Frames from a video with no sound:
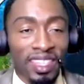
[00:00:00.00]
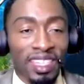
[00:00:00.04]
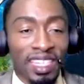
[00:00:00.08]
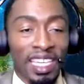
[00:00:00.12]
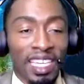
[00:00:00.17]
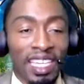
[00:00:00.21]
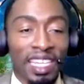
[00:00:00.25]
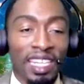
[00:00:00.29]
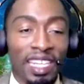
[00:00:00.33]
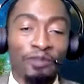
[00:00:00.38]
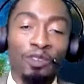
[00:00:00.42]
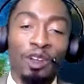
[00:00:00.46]

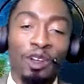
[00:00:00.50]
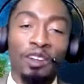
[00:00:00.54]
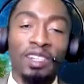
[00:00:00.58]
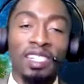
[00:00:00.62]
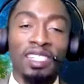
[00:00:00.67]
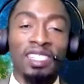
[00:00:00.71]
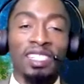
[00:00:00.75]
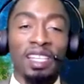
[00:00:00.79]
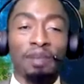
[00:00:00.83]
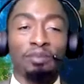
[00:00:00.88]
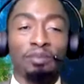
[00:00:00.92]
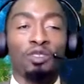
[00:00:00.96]
And if you already
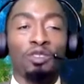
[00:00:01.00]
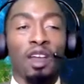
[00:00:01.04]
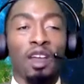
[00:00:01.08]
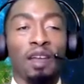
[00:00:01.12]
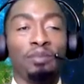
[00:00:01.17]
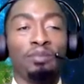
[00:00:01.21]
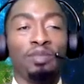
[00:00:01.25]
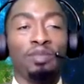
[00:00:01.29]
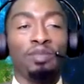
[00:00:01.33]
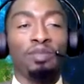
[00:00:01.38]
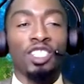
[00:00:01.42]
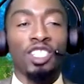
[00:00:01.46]

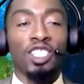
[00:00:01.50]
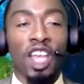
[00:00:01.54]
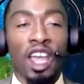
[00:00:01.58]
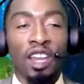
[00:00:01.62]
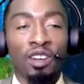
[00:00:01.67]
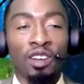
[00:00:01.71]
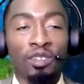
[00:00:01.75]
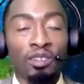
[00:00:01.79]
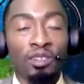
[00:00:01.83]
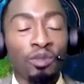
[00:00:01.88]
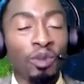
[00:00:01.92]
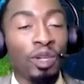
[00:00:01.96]
subscribed to the
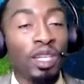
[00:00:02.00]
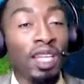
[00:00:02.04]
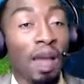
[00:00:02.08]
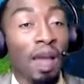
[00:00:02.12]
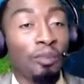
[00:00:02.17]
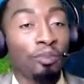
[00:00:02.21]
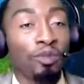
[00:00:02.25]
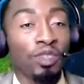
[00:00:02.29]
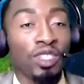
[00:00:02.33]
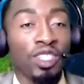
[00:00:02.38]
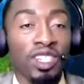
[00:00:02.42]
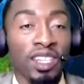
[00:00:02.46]
channel, really
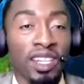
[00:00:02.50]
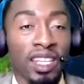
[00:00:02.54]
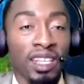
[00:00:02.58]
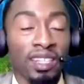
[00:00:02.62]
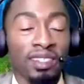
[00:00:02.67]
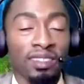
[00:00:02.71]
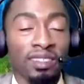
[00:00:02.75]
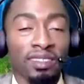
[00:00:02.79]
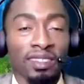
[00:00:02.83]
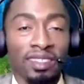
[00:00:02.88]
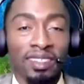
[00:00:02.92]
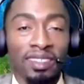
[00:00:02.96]
appreciate it.
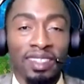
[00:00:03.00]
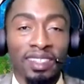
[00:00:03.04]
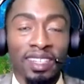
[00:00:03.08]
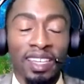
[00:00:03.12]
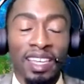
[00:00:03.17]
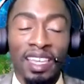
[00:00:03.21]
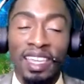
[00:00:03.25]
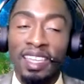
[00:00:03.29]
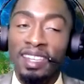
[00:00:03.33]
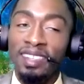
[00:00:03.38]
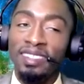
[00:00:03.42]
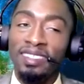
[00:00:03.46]

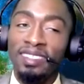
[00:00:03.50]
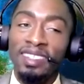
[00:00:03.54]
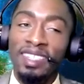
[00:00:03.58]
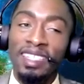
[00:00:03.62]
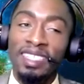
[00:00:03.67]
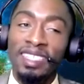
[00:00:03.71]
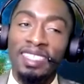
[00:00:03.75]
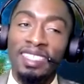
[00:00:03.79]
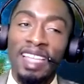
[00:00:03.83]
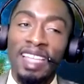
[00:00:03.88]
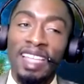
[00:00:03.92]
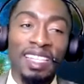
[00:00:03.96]
And
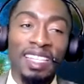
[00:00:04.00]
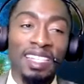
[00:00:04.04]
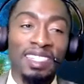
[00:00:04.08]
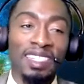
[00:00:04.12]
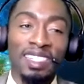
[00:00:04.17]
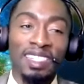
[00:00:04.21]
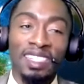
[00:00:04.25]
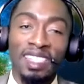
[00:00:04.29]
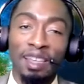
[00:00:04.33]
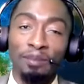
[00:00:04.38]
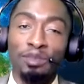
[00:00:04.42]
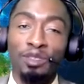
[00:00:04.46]
it's not that the
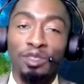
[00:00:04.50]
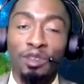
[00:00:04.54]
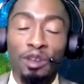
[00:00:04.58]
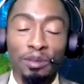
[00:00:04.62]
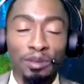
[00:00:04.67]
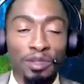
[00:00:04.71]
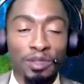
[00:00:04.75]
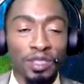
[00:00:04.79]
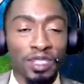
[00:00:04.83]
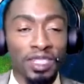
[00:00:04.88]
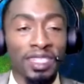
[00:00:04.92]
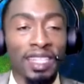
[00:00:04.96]

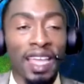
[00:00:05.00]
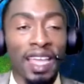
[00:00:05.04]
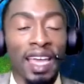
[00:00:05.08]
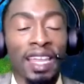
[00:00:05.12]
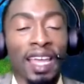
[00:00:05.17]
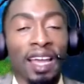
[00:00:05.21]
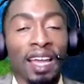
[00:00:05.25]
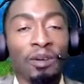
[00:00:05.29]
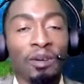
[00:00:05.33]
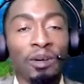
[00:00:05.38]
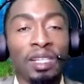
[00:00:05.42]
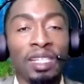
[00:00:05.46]
subscription that
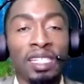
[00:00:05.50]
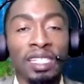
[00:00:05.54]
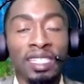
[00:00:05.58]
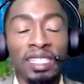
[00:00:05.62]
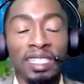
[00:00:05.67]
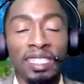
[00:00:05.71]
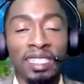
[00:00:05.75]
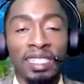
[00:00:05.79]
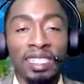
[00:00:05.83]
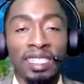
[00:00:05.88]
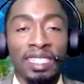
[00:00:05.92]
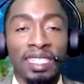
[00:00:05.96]
I
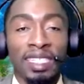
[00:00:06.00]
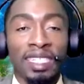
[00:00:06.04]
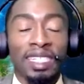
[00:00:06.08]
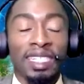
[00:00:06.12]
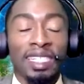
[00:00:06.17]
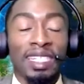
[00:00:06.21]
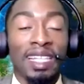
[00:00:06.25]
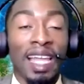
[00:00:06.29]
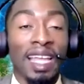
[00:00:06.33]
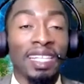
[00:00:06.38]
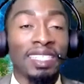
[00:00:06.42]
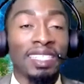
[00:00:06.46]
really
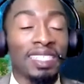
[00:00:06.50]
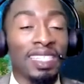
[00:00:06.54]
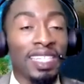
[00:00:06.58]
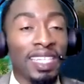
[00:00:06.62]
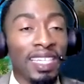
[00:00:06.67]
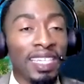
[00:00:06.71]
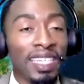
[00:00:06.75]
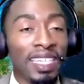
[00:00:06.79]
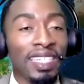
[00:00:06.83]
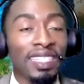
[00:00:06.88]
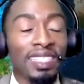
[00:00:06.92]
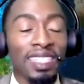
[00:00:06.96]
like
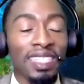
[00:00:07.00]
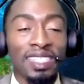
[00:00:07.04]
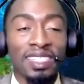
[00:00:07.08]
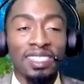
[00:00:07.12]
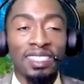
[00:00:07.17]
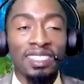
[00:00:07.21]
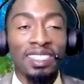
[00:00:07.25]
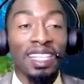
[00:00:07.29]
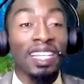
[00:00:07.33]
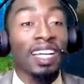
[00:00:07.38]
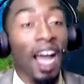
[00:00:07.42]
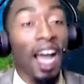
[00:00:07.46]
seeing, it's
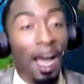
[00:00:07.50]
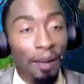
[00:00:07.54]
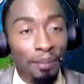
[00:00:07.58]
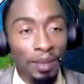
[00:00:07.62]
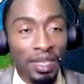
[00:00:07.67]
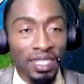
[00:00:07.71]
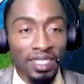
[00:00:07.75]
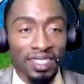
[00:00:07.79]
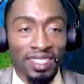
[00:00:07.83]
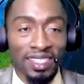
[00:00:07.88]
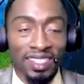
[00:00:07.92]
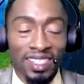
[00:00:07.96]
just the
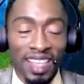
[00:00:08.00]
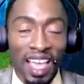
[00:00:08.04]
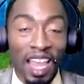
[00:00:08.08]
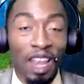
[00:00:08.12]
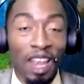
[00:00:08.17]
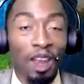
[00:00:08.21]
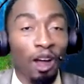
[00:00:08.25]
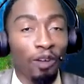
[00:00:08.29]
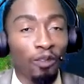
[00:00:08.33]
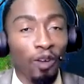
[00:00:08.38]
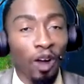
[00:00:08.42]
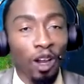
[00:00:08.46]
comments. I
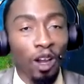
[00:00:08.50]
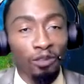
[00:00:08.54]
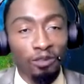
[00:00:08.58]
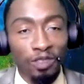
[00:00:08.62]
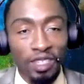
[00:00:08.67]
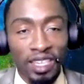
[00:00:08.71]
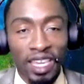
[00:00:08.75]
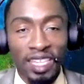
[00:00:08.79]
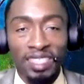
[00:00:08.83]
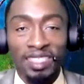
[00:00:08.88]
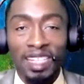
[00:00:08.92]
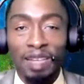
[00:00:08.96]
love all of you
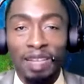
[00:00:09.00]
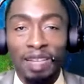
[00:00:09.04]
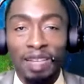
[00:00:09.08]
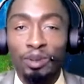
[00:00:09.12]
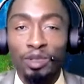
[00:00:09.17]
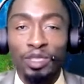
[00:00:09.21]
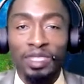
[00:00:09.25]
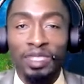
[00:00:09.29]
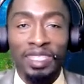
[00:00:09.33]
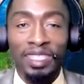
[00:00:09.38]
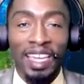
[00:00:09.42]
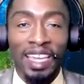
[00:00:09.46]
guys that
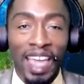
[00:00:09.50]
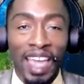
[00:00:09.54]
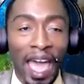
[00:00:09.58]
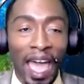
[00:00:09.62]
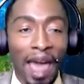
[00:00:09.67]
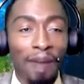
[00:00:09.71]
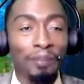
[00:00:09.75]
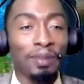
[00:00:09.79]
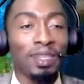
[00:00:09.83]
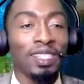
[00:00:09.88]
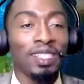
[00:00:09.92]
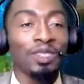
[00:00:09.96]
posting the
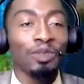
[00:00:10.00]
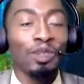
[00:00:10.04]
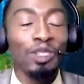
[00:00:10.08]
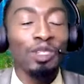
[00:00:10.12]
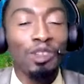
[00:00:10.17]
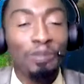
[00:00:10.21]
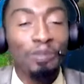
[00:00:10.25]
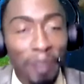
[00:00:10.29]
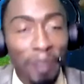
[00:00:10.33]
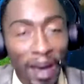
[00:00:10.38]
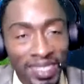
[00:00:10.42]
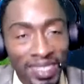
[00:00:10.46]
comments when you
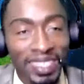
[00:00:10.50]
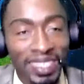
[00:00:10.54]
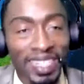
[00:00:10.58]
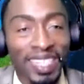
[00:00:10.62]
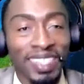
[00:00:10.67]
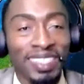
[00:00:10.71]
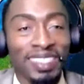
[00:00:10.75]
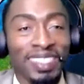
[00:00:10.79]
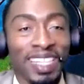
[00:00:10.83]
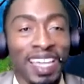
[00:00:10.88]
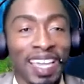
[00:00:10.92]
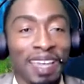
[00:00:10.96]
pass the
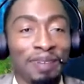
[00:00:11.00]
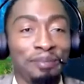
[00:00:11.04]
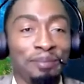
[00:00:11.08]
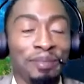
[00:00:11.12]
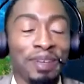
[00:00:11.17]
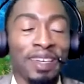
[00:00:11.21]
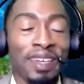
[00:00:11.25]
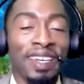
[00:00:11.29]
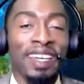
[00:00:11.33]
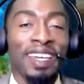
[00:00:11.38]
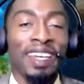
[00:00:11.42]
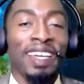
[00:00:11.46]
exam.
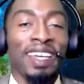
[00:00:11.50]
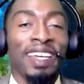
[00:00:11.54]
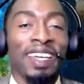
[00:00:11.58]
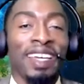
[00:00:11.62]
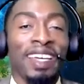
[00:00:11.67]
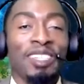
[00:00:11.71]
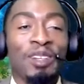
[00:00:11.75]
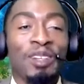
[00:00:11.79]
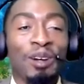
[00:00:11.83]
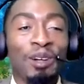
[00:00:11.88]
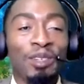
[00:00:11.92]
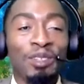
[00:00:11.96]

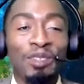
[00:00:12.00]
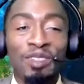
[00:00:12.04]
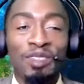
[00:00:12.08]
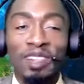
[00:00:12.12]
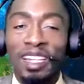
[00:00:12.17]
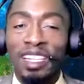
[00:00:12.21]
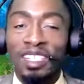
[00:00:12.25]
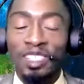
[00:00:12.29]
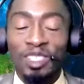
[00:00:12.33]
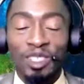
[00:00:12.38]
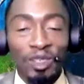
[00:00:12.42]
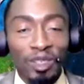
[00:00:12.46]
You
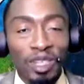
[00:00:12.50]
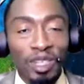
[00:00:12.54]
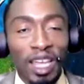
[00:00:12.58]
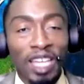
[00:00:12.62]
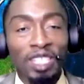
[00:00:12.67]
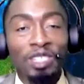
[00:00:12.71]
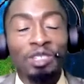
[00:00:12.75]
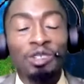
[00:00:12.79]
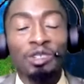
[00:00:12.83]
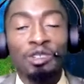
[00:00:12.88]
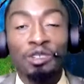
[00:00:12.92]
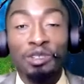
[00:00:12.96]
let us know
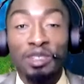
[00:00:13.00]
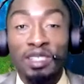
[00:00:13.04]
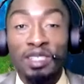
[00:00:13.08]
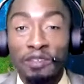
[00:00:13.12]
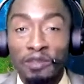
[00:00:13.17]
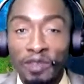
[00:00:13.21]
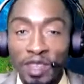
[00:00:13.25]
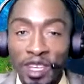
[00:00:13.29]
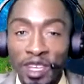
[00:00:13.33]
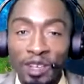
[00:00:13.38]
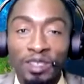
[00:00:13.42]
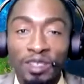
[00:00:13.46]
that you use the
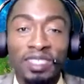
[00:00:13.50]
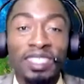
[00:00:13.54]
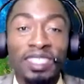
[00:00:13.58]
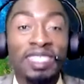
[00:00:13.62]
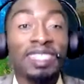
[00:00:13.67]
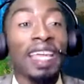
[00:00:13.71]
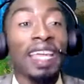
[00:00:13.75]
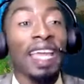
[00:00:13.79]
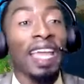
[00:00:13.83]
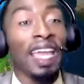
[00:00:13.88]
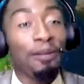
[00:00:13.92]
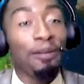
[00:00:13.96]
videos, then
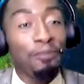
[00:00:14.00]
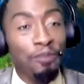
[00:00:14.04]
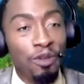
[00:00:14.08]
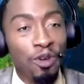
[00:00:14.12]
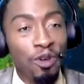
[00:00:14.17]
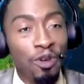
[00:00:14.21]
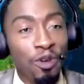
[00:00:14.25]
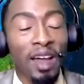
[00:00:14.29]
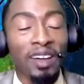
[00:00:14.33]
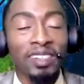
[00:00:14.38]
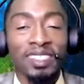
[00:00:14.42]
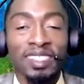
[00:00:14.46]
they help you
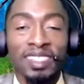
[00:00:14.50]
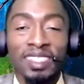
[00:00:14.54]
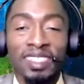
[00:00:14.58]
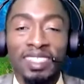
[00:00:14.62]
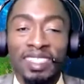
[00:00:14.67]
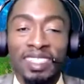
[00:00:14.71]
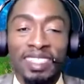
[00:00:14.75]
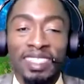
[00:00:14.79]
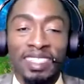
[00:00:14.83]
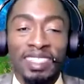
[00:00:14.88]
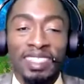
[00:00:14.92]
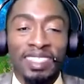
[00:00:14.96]
out.
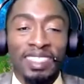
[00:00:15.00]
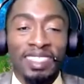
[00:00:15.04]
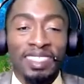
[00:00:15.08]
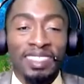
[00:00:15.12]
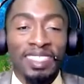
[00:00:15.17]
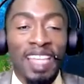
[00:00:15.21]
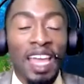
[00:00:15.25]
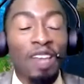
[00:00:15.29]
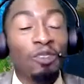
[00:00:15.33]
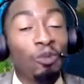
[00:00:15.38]
That's